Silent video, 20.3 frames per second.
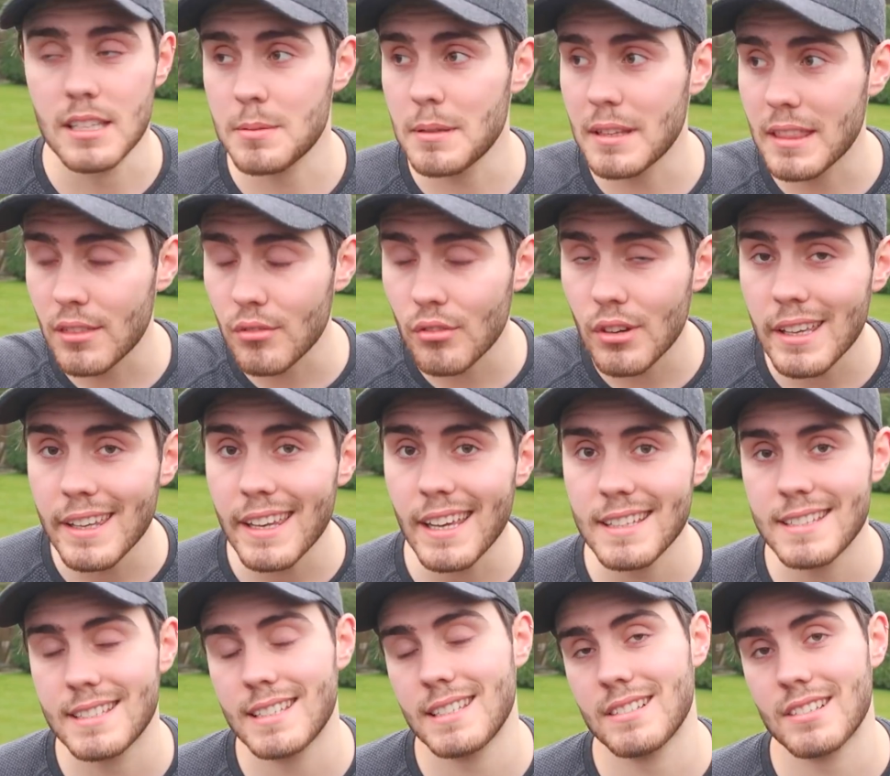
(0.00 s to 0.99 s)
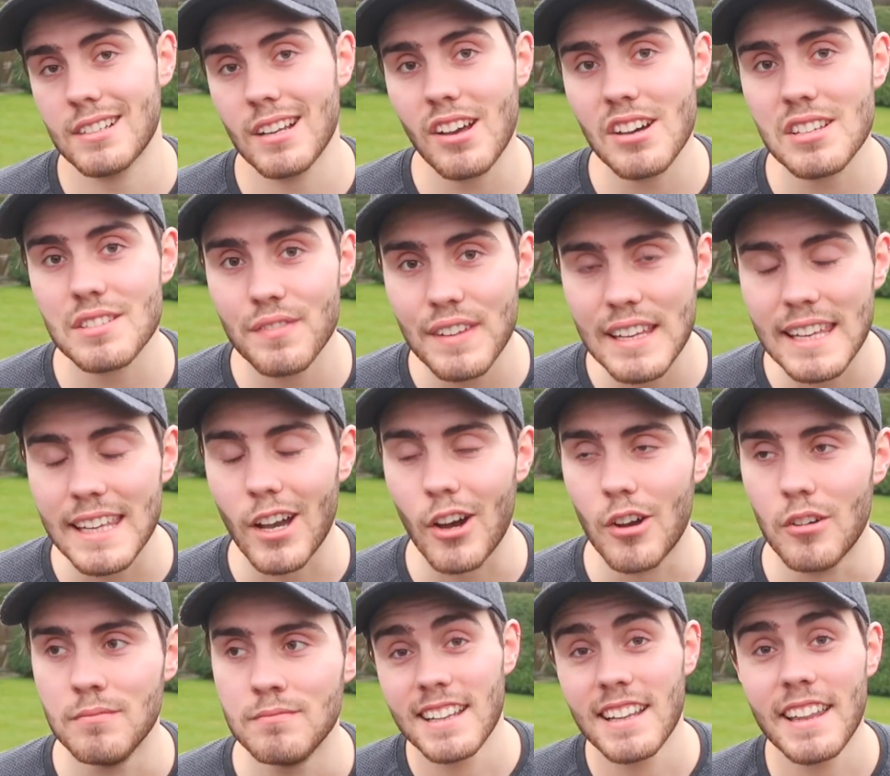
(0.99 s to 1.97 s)
It's been 3 days since your last
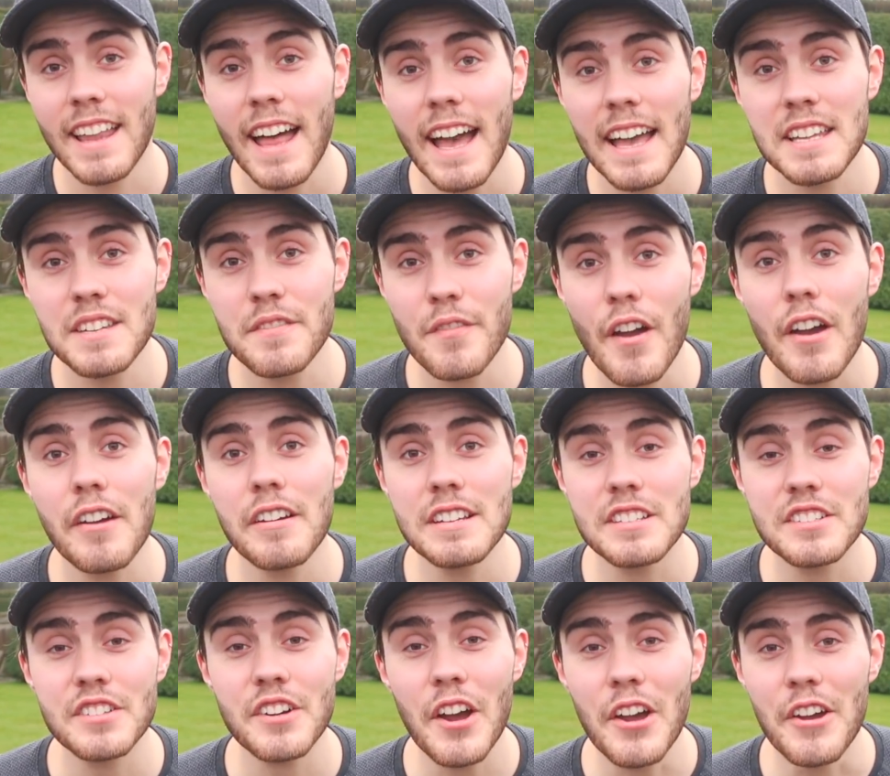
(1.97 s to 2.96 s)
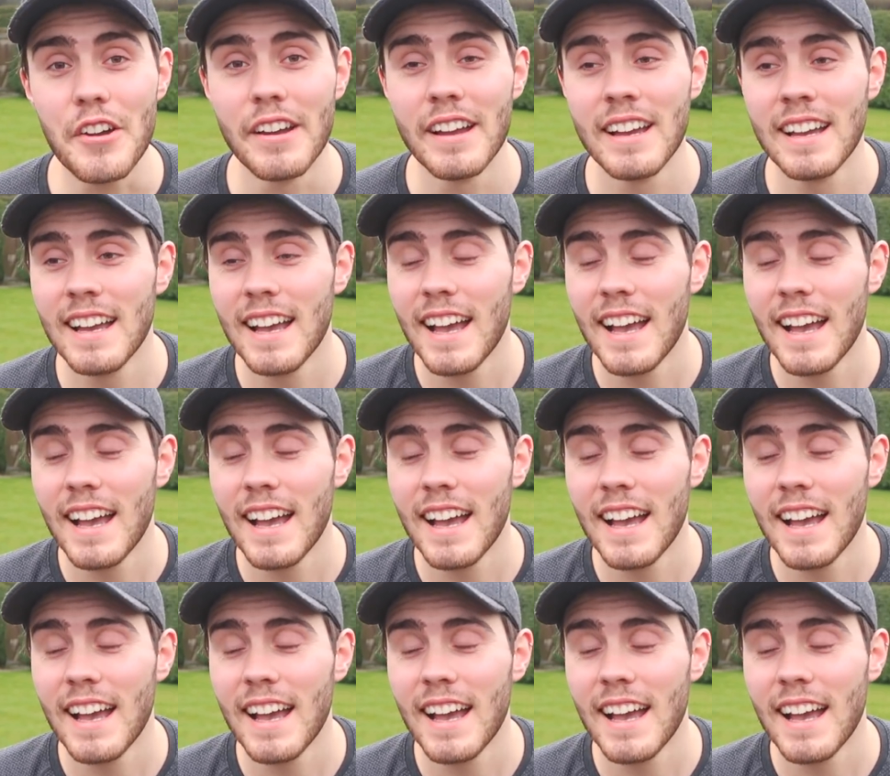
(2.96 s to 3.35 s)
video. That is very true.